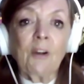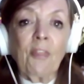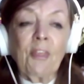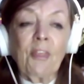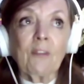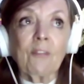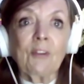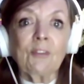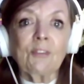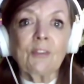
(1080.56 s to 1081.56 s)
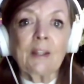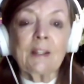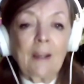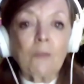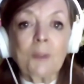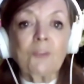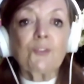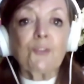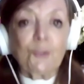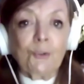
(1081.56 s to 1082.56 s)
I think that uh,
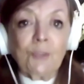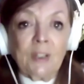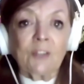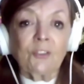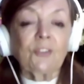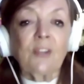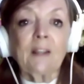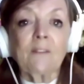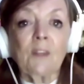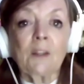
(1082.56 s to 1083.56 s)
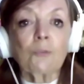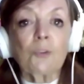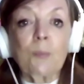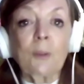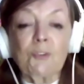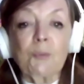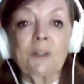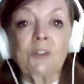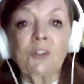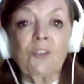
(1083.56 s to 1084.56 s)
governments do need to take their
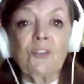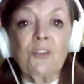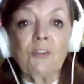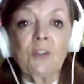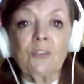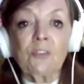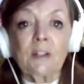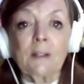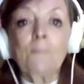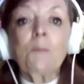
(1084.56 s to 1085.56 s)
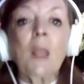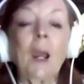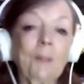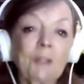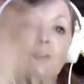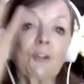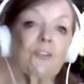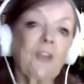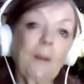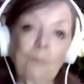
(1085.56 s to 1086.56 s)
responsibilities seriously. I mean, for
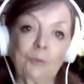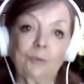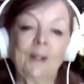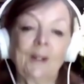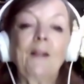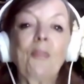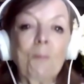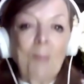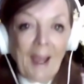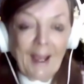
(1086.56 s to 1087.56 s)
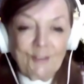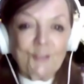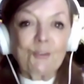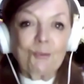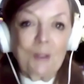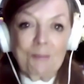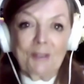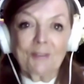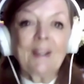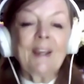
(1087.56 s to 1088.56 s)
example, the march of
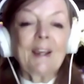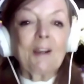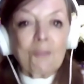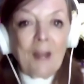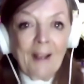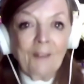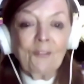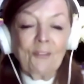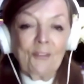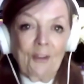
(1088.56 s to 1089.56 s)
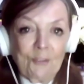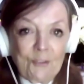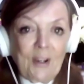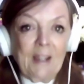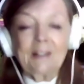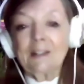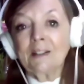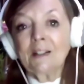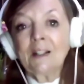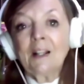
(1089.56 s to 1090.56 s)
women around
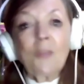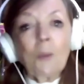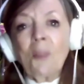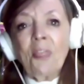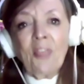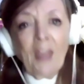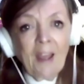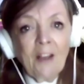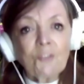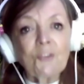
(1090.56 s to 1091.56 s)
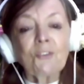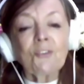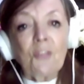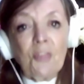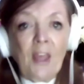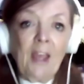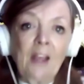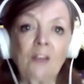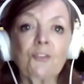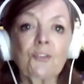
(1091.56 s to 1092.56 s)
Australia, there were thousands and
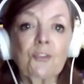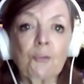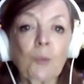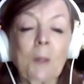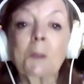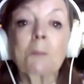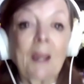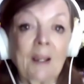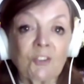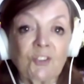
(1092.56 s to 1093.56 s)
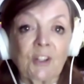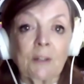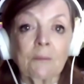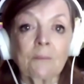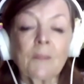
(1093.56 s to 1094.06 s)
thousands of women marching.